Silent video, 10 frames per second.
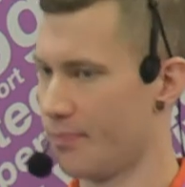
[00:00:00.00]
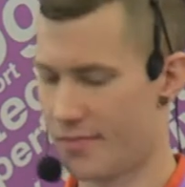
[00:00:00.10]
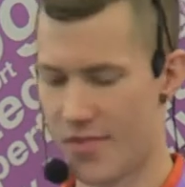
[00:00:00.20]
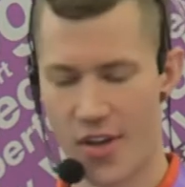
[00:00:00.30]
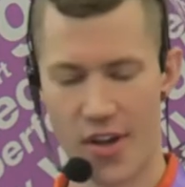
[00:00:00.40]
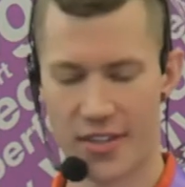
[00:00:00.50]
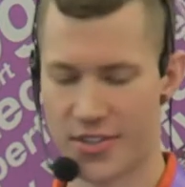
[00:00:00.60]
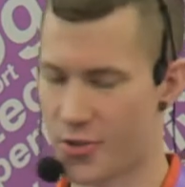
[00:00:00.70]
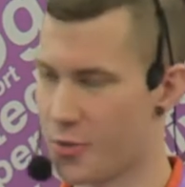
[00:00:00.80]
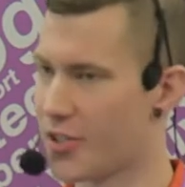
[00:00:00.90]
not
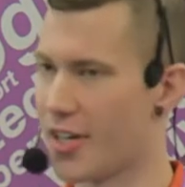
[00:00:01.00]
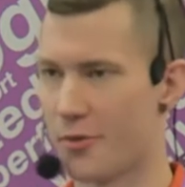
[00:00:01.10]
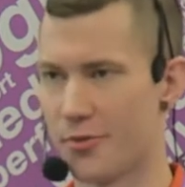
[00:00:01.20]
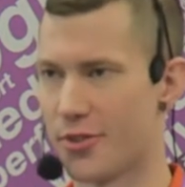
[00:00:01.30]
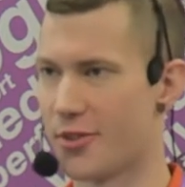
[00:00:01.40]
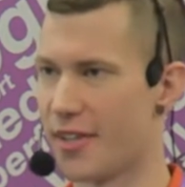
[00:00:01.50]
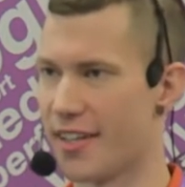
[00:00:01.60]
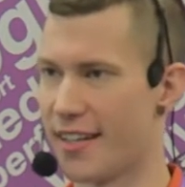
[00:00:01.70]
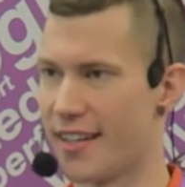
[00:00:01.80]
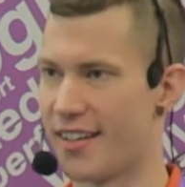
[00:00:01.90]
super helpful
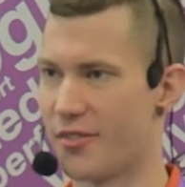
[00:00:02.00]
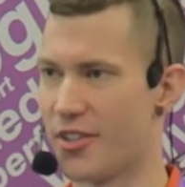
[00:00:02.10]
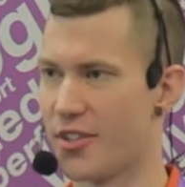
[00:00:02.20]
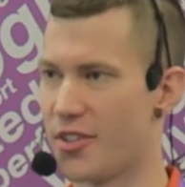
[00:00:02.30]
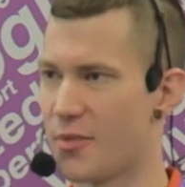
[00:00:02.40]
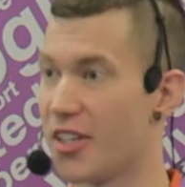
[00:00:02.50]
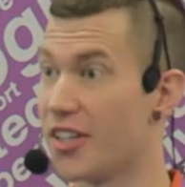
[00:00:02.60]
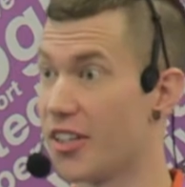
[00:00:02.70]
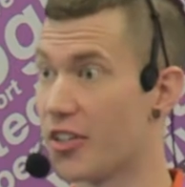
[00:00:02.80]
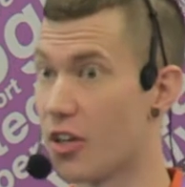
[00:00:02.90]
when uh, when you need to be
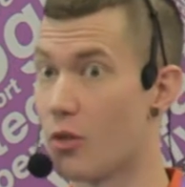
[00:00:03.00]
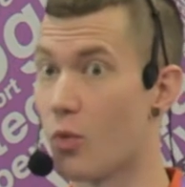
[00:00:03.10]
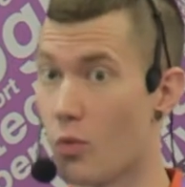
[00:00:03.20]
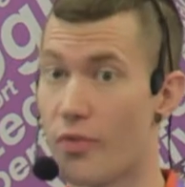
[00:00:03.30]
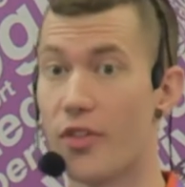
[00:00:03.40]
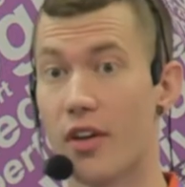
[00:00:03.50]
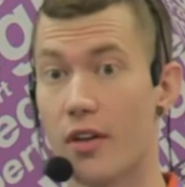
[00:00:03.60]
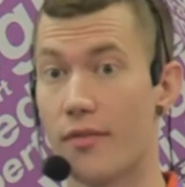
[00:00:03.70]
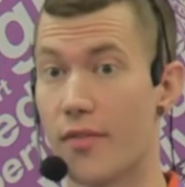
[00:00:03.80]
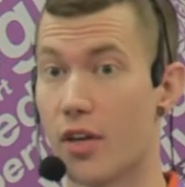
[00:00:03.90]
clear on
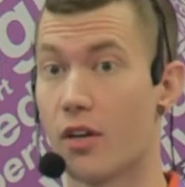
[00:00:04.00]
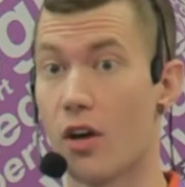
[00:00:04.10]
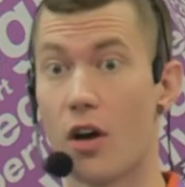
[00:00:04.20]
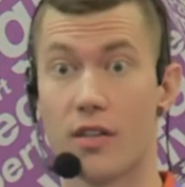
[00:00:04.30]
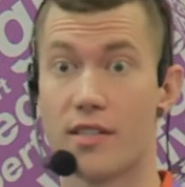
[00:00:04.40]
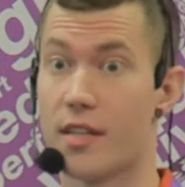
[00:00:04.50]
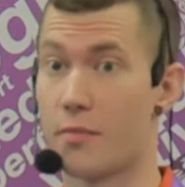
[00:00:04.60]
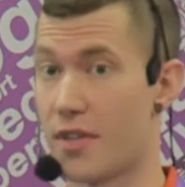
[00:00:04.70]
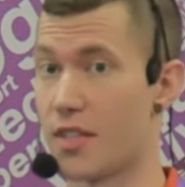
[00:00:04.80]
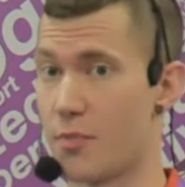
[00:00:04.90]
the the
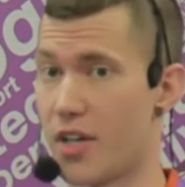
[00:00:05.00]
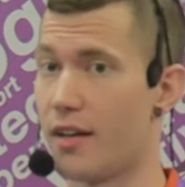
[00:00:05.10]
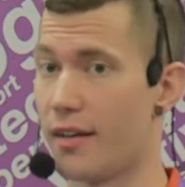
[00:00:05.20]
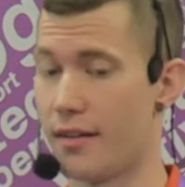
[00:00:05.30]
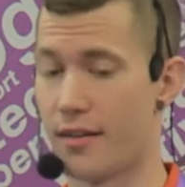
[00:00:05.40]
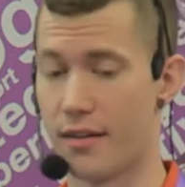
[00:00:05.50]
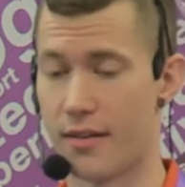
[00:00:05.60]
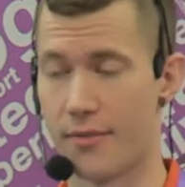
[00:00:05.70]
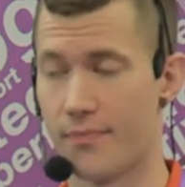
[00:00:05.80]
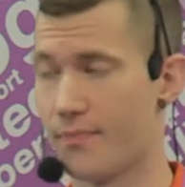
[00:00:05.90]
concept that's behind.
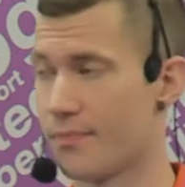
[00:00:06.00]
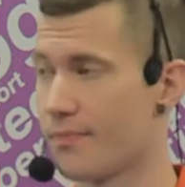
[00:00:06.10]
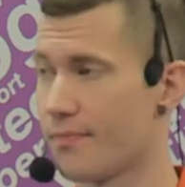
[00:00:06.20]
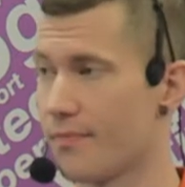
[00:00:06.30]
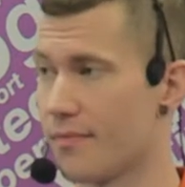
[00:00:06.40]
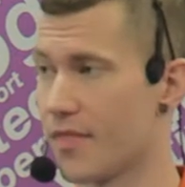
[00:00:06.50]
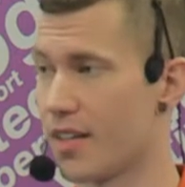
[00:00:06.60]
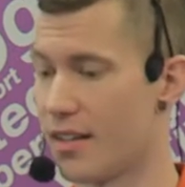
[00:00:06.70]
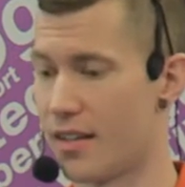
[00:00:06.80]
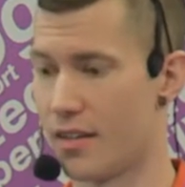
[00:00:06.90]
Uh,
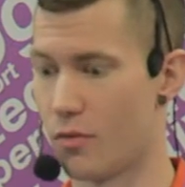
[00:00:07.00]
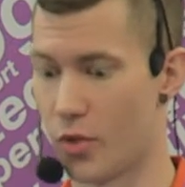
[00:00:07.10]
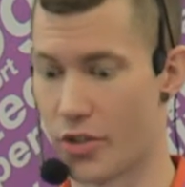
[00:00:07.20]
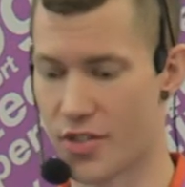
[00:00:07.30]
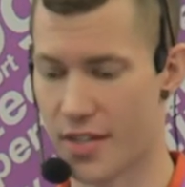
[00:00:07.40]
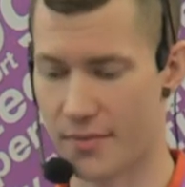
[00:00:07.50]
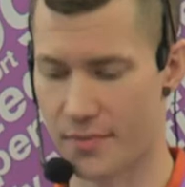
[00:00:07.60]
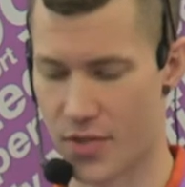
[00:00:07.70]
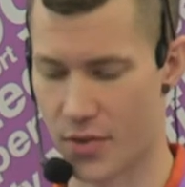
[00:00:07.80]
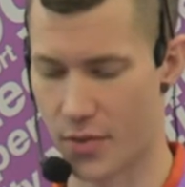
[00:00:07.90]
uh, what you're saying.
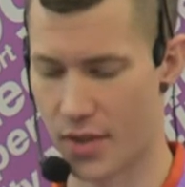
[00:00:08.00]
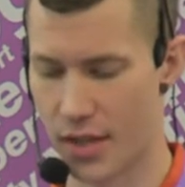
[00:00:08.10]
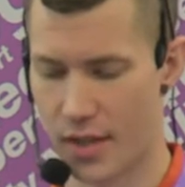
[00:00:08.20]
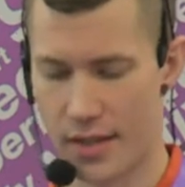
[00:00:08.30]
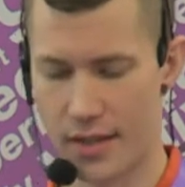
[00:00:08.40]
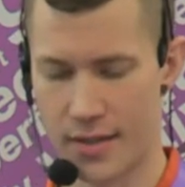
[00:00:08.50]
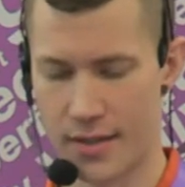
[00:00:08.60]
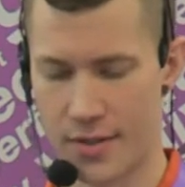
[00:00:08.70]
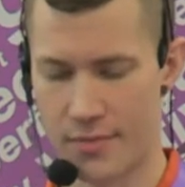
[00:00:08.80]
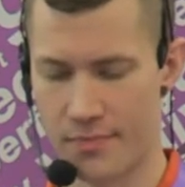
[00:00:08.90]
So,
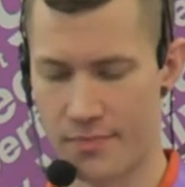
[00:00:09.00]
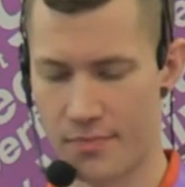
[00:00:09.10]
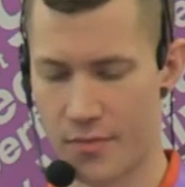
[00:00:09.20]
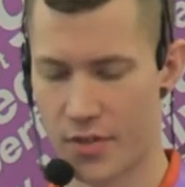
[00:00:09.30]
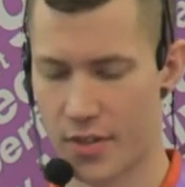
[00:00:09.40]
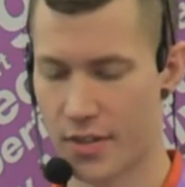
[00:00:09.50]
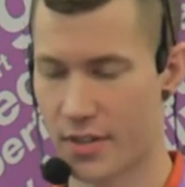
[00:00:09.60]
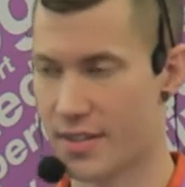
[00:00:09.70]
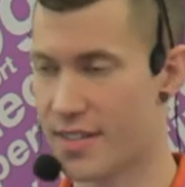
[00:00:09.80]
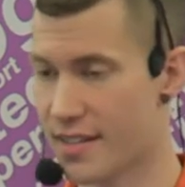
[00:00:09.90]
um, moving
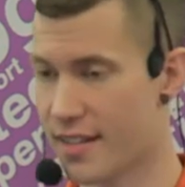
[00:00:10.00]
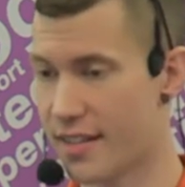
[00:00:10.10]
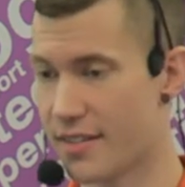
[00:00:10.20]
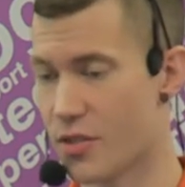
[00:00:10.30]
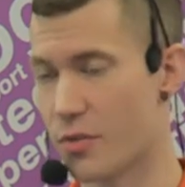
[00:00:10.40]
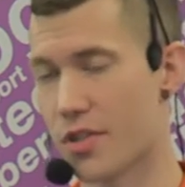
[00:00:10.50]
along, design. So we have